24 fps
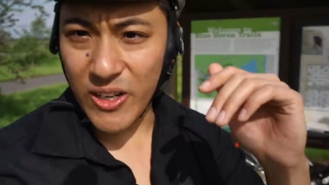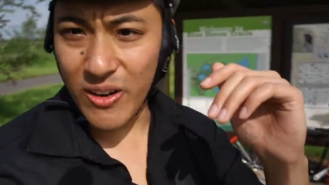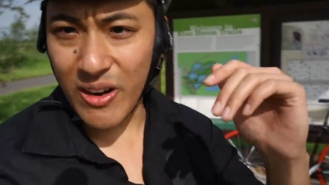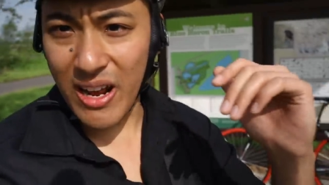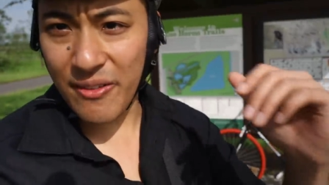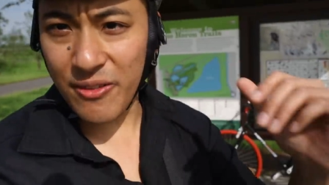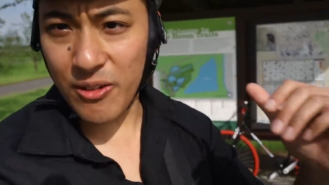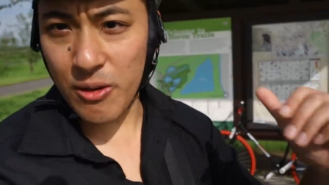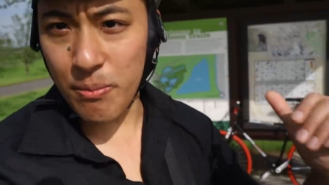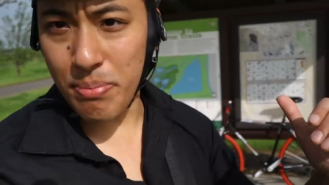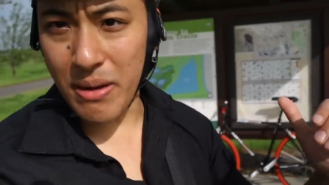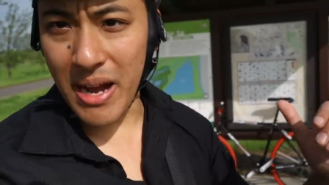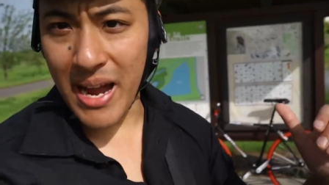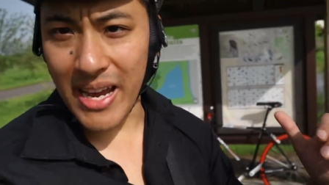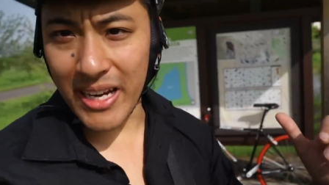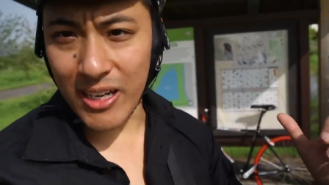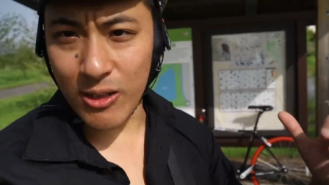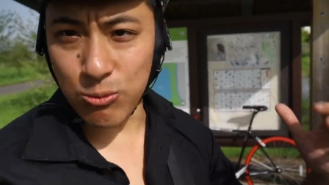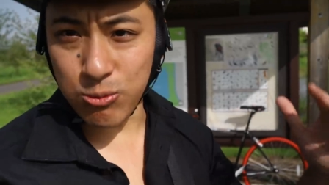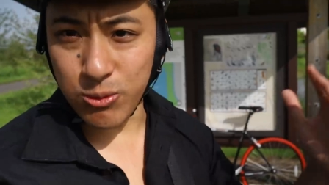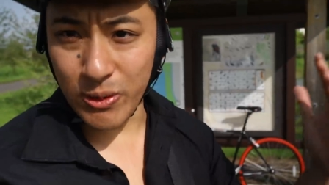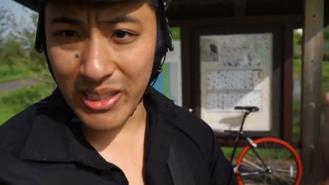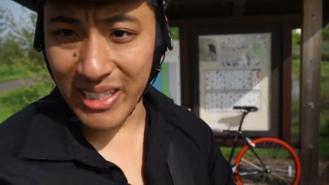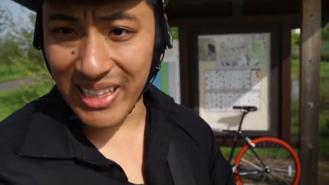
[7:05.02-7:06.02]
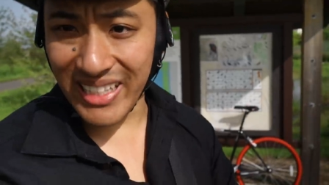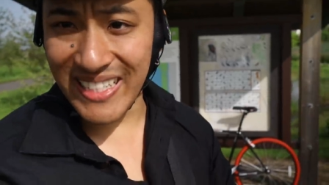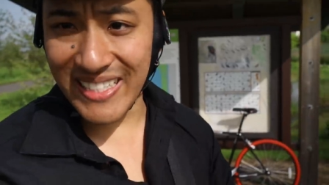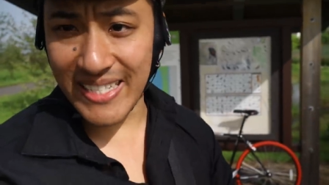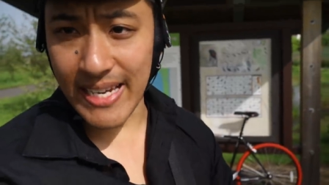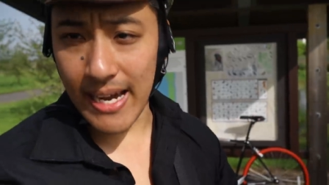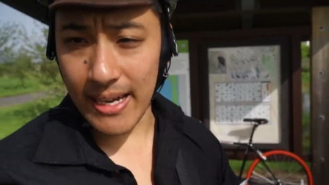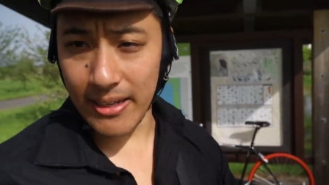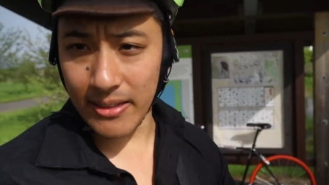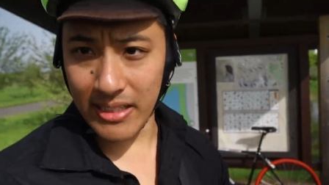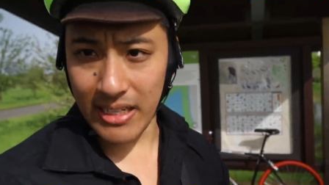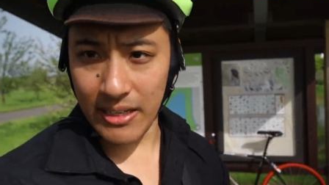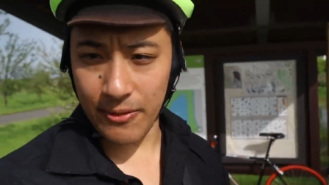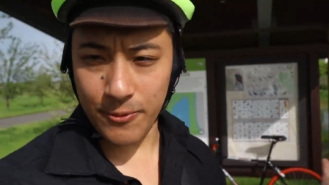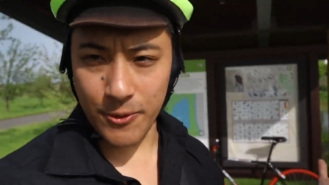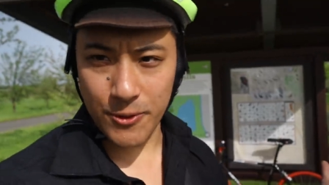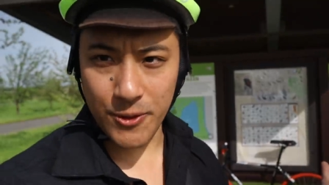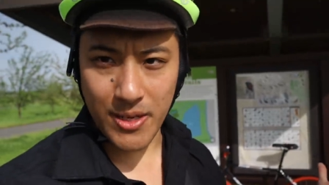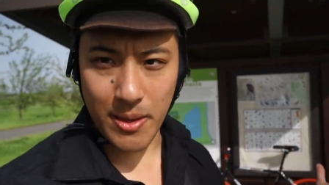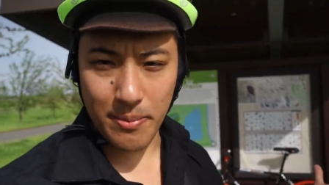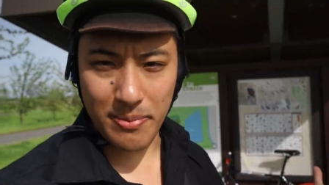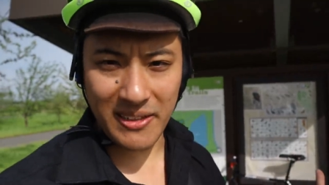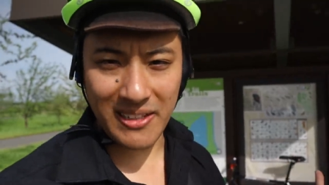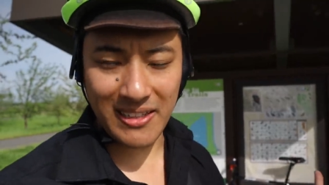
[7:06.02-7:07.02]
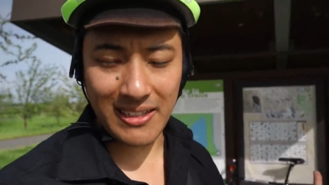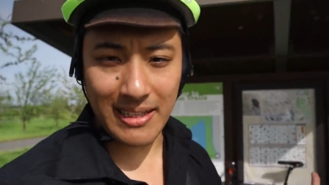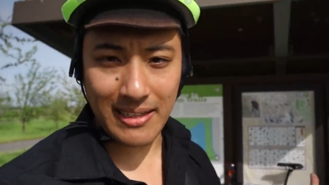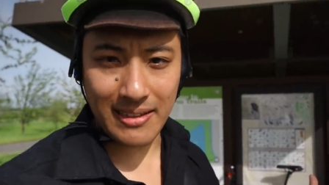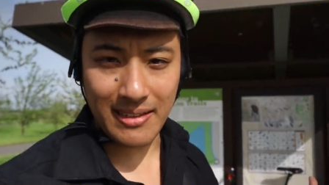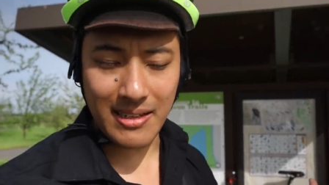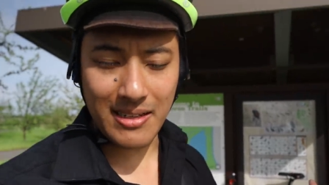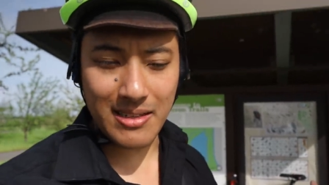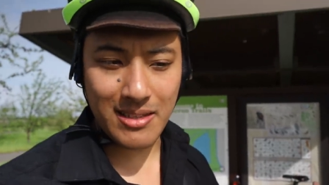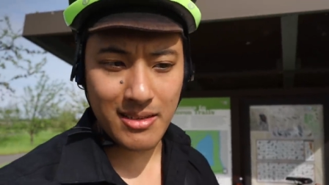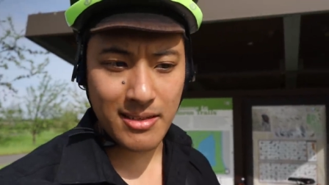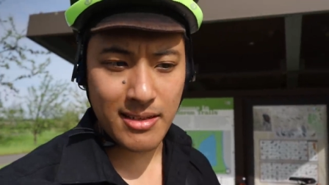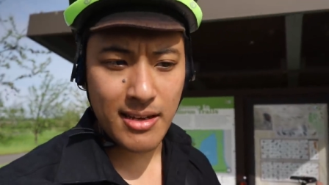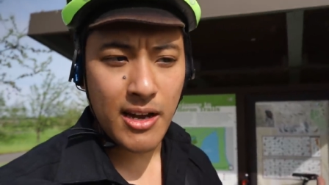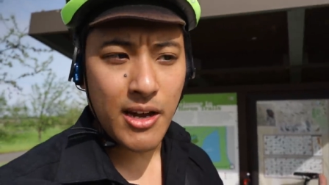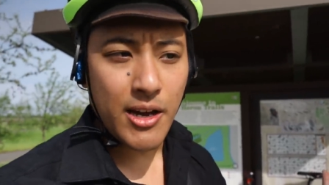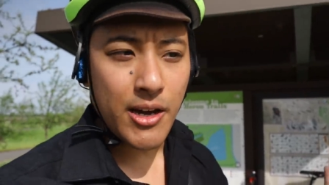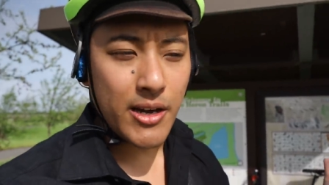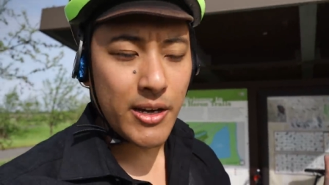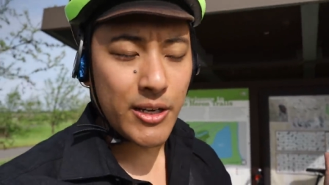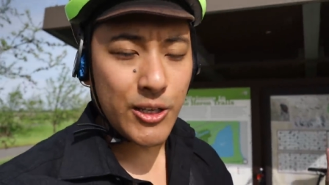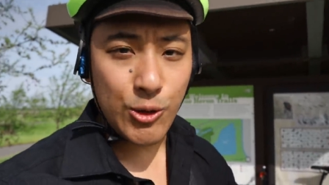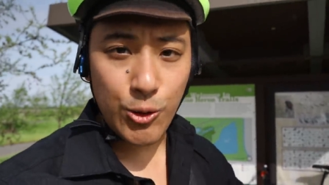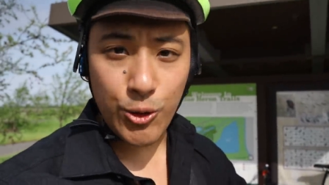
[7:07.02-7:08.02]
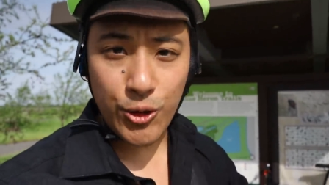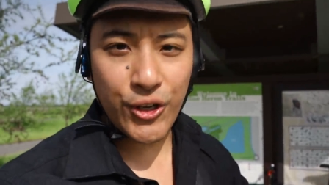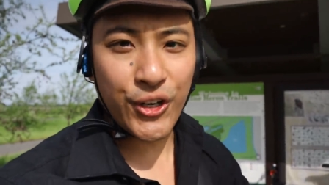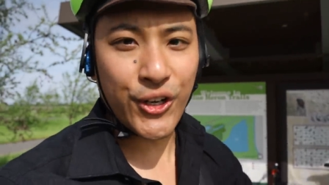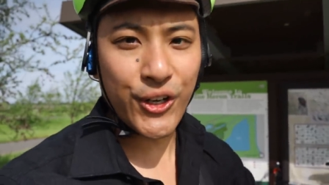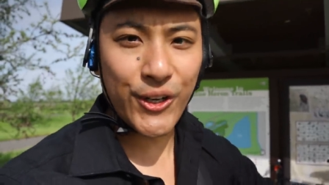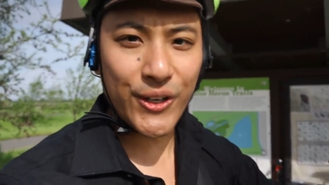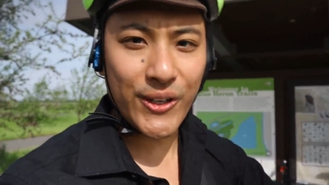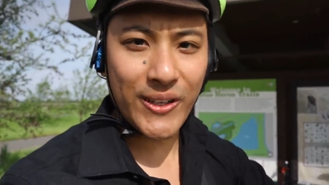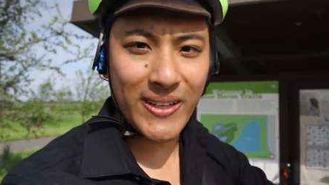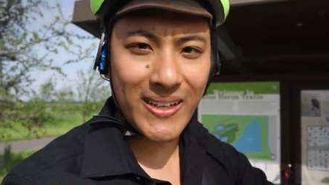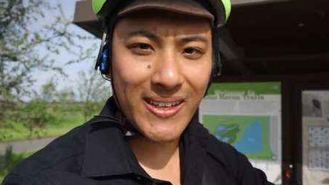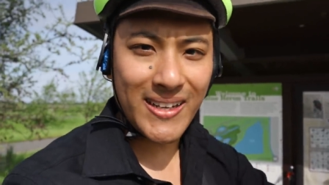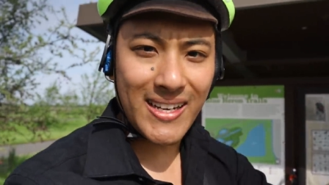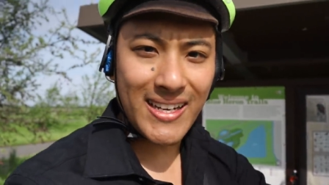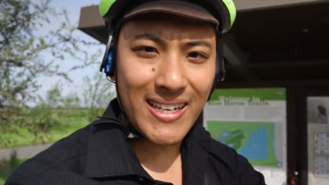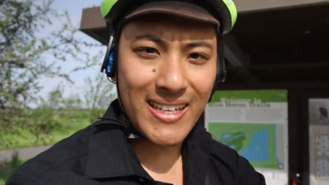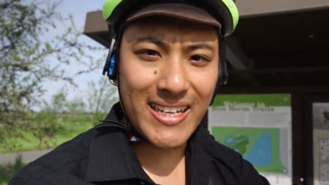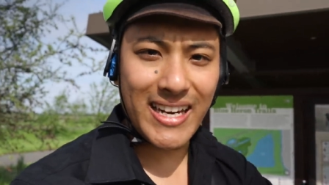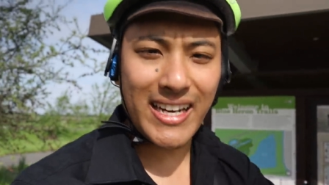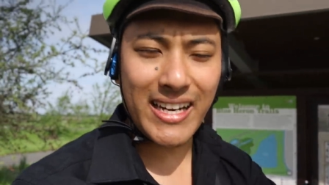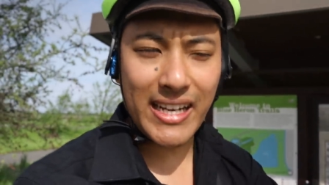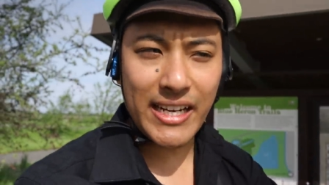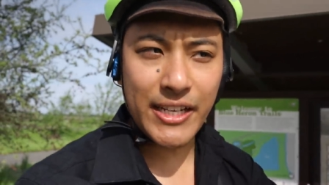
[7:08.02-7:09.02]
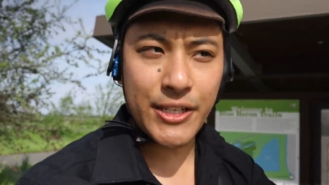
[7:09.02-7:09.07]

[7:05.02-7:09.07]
you don't have your bike really dialed in for something like this, you could get